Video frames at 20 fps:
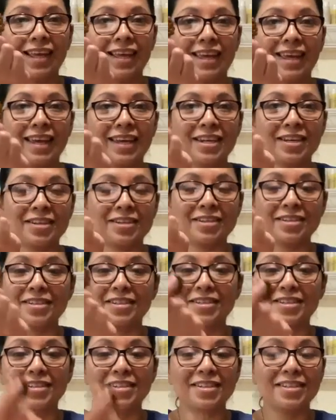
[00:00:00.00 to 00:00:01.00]

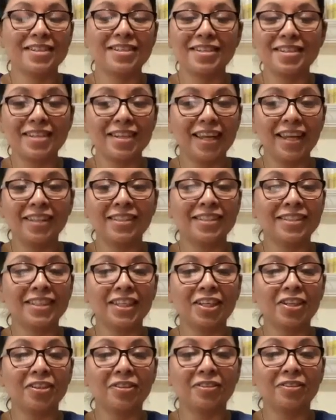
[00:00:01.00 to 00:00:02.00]
and
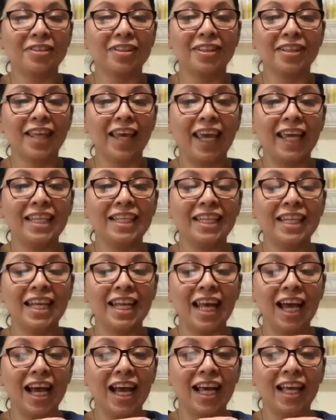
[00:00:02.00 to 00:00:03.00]
still they
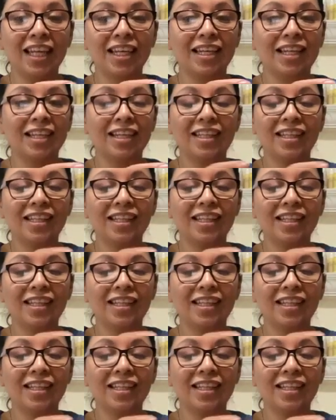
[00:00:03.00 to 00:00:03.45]
did not.